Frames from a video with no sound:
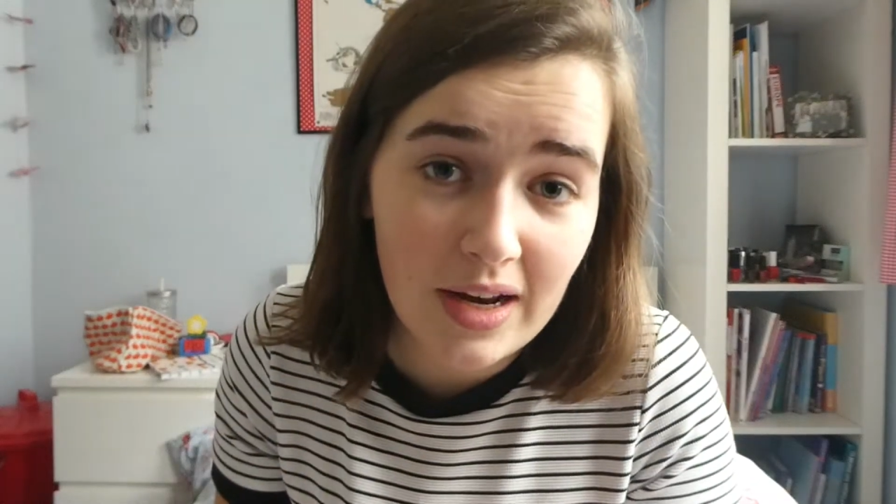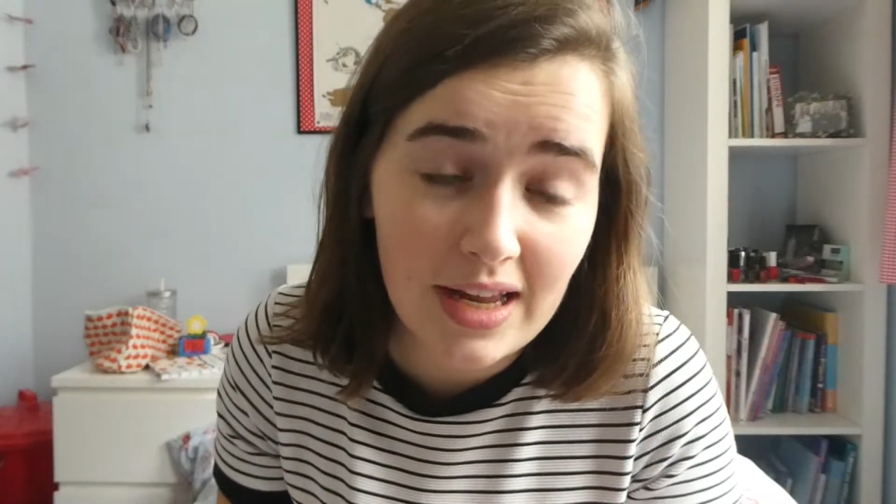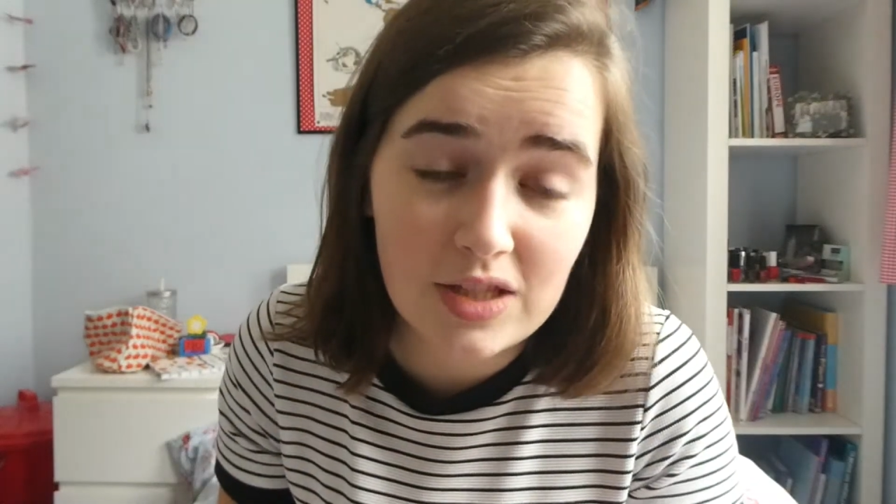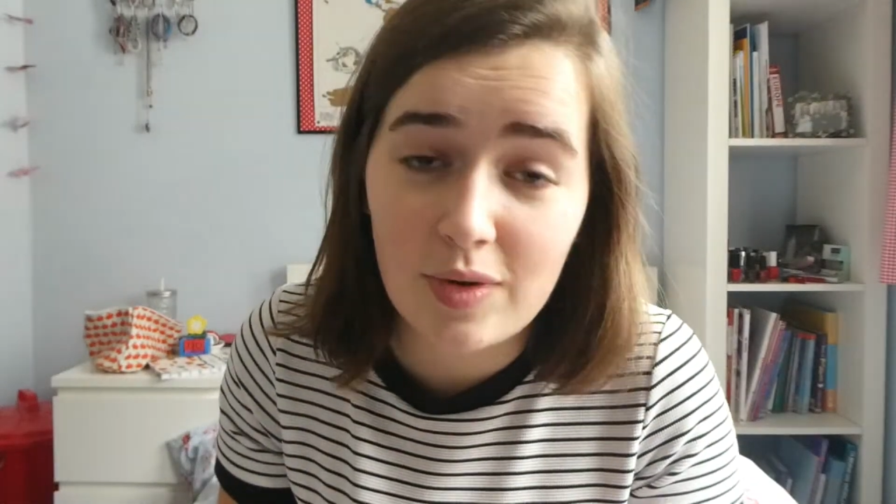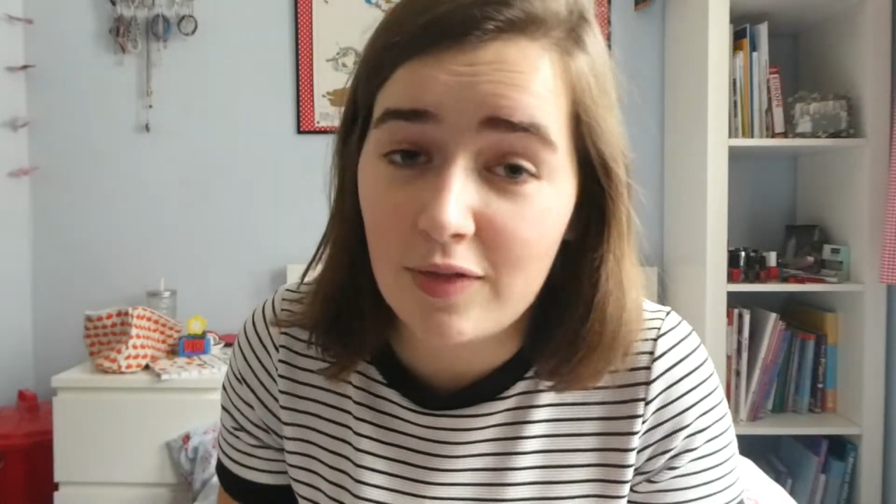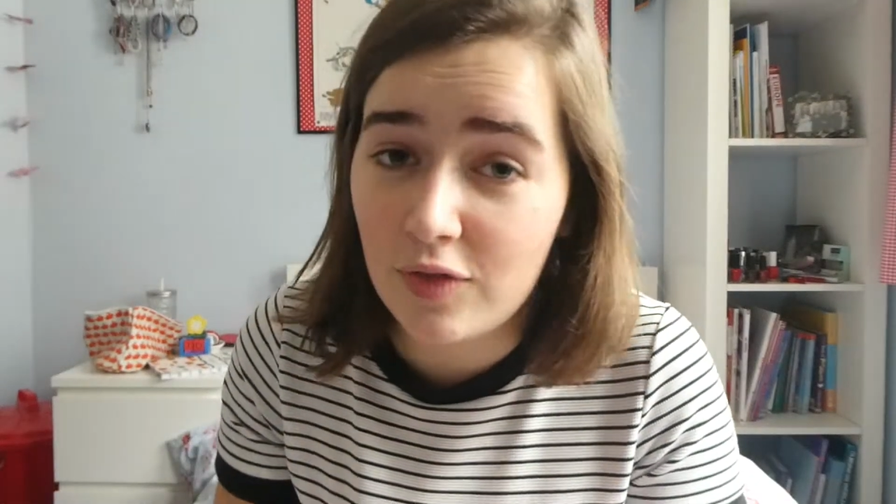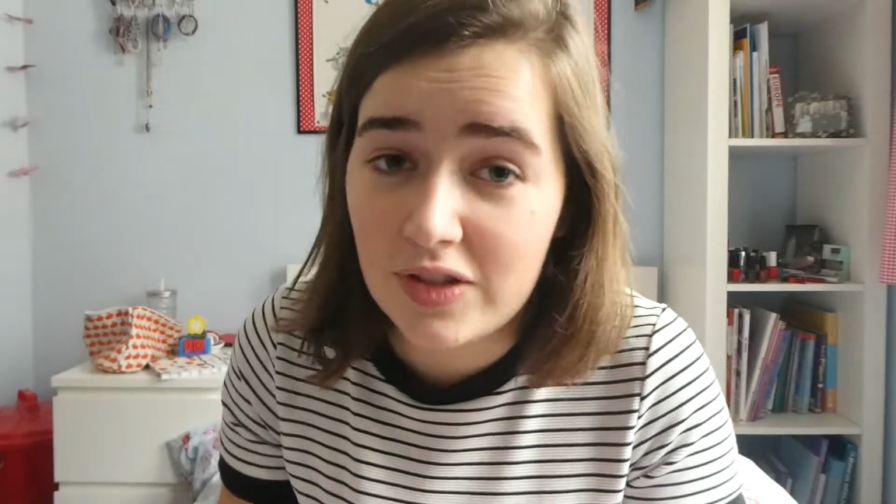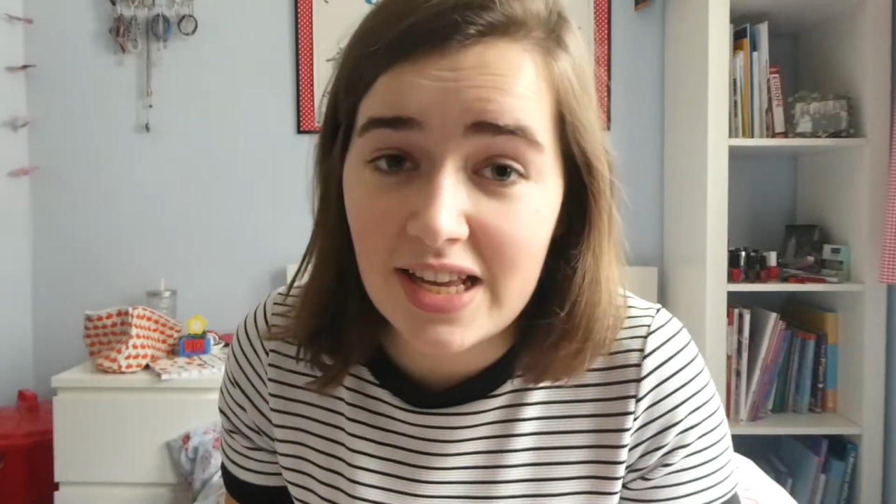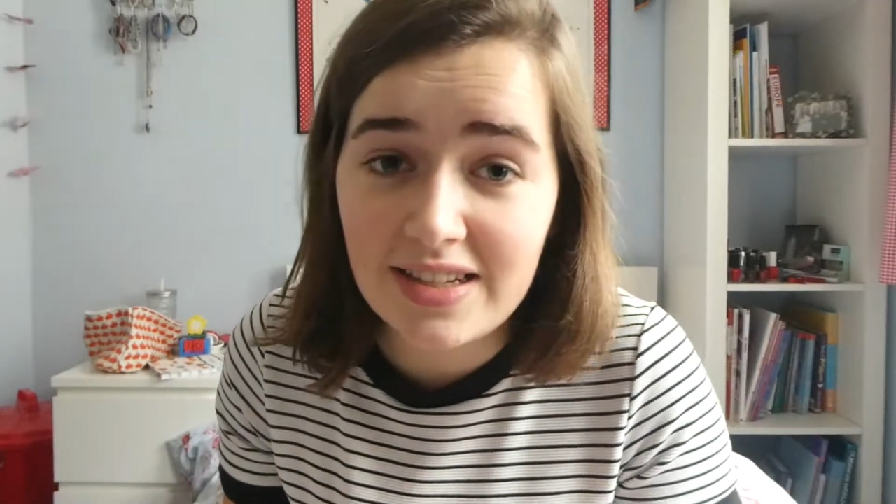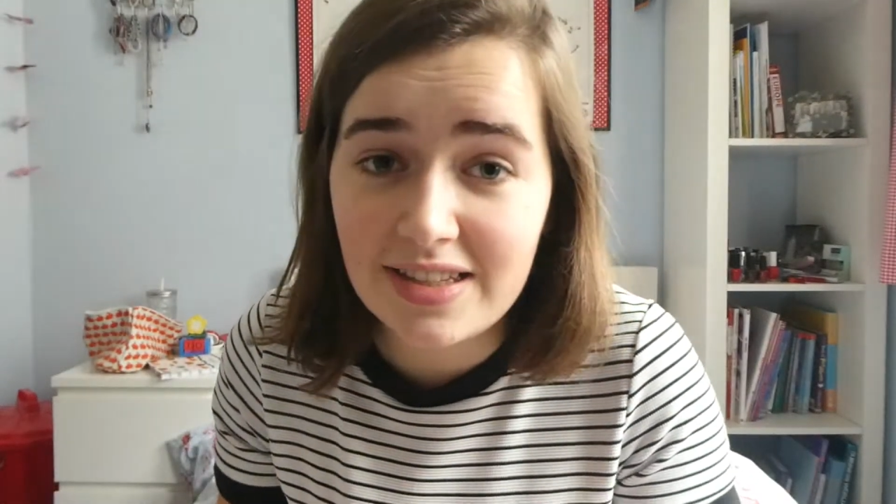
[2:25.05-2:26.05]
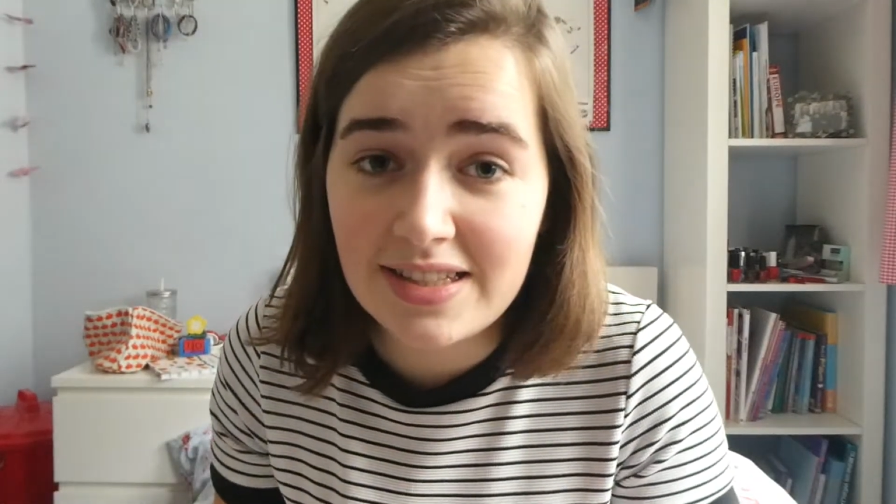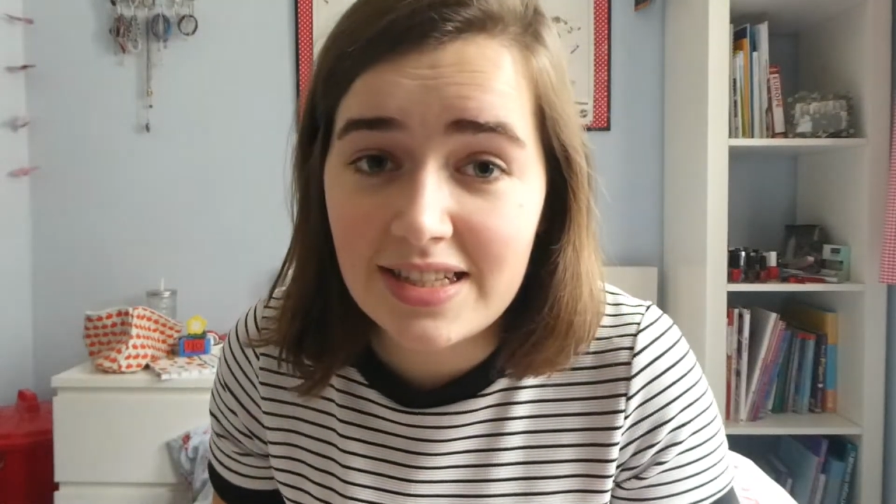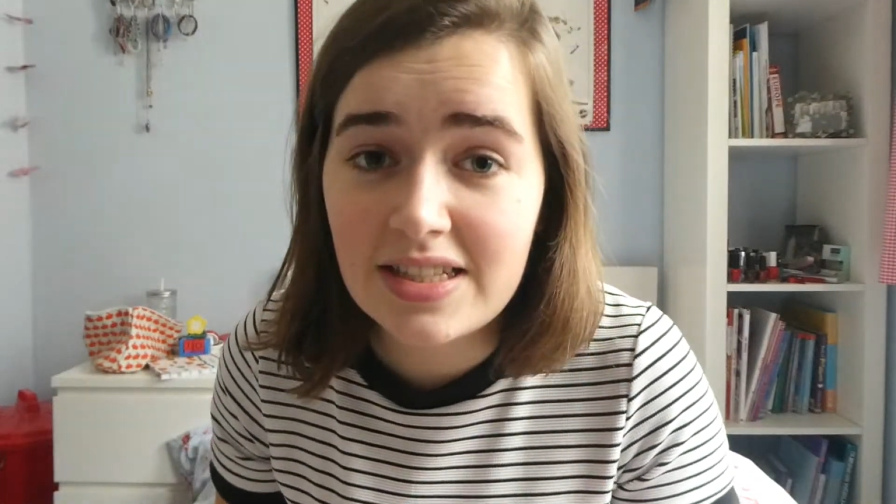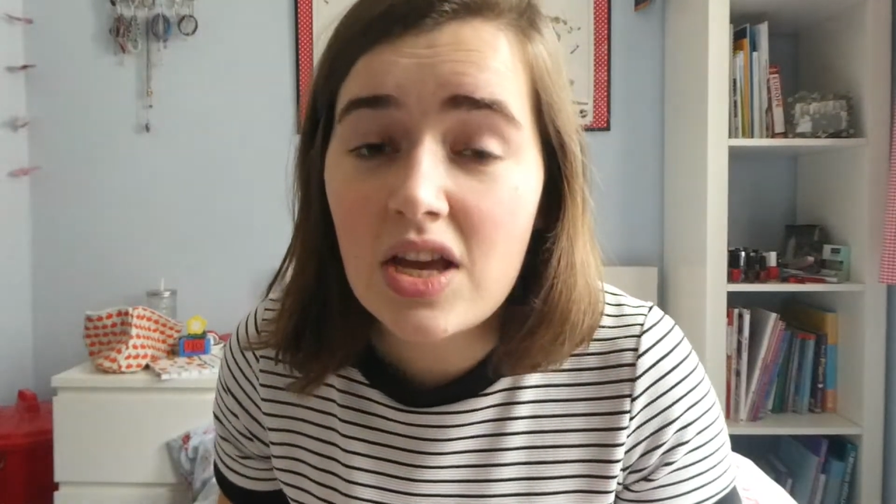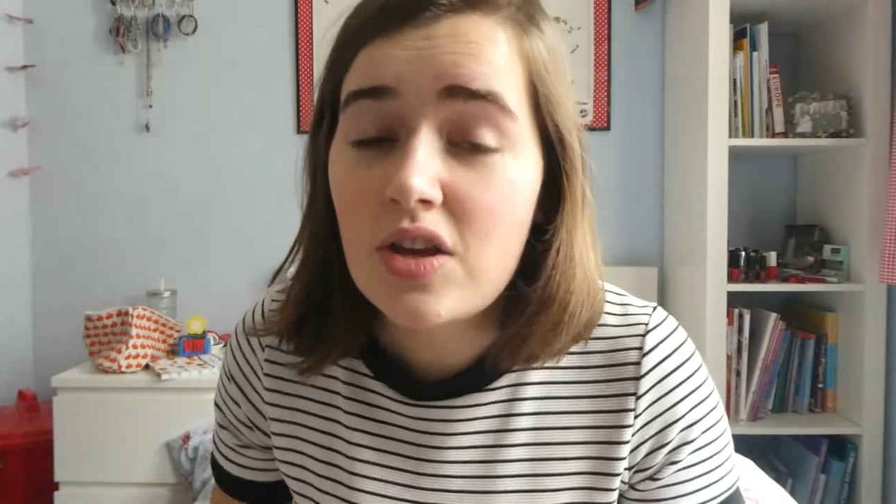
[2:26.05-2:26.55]
allowed to write full
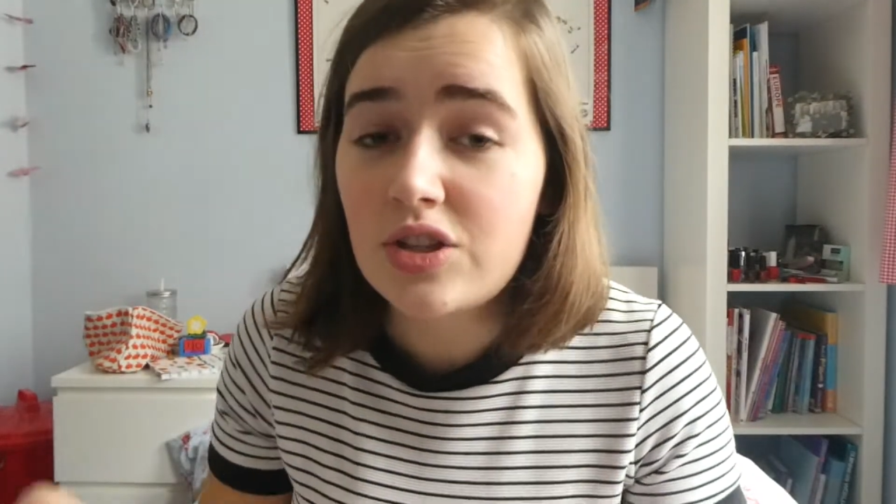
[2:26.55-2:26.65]
sentences,